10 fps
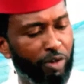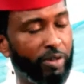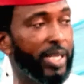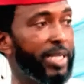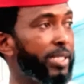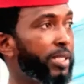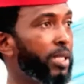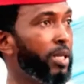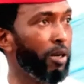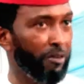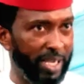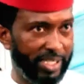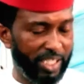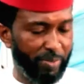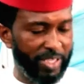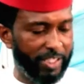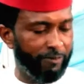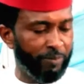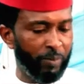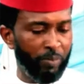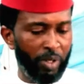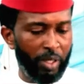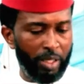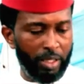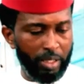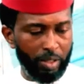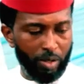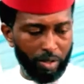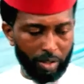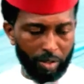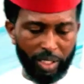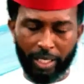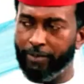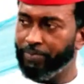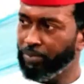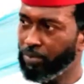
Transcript: of content of the assessment. Okay,